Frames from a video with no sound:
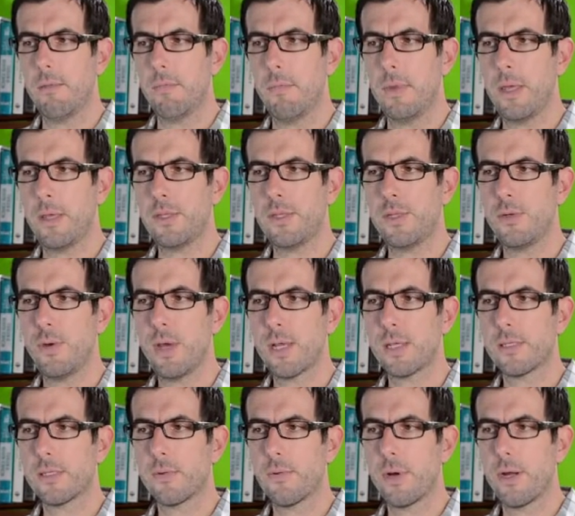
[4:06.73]
minus
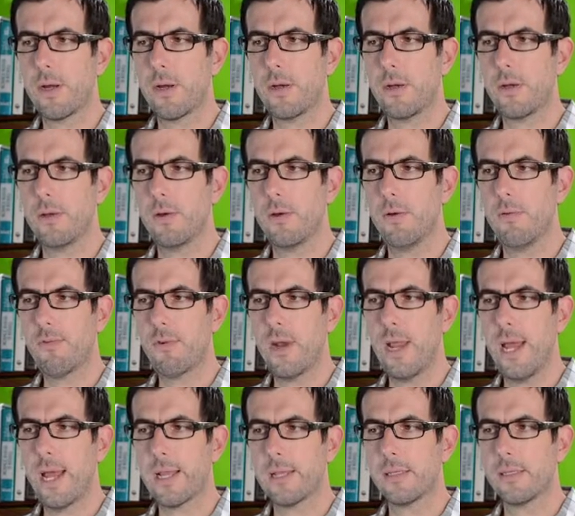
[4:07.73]
2x squared over
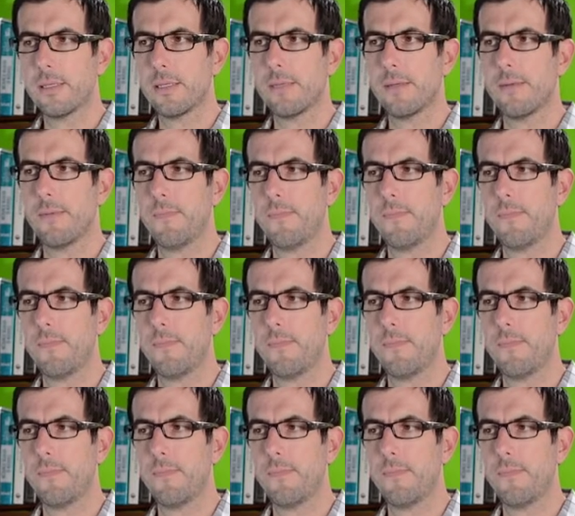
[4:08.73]
x